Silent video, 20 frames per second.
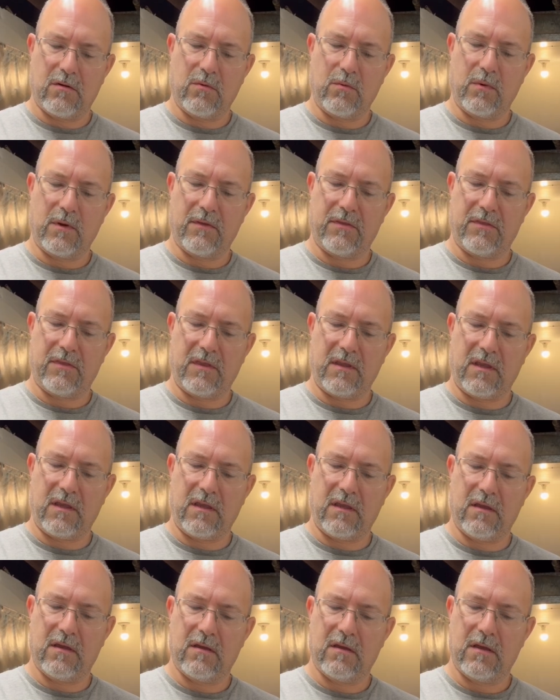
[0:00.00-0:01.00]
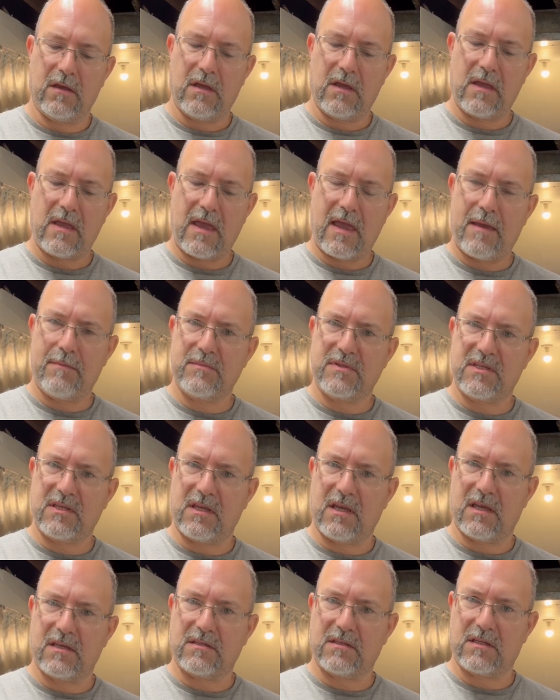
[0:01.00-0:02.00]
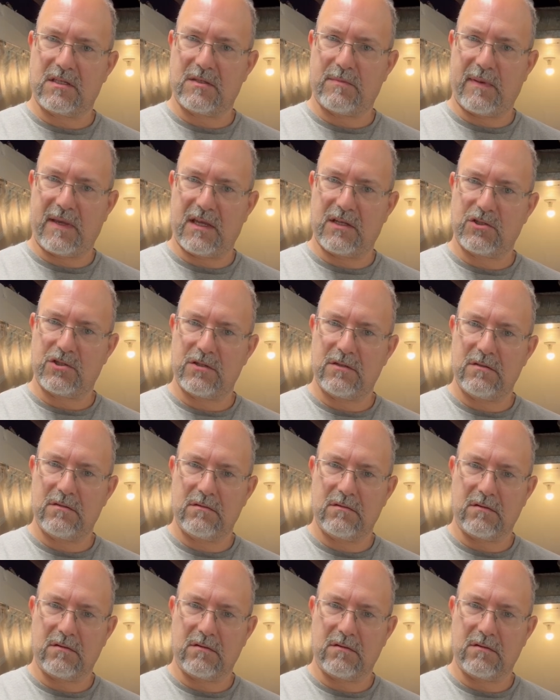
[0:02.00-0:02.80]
with the MCS expansion.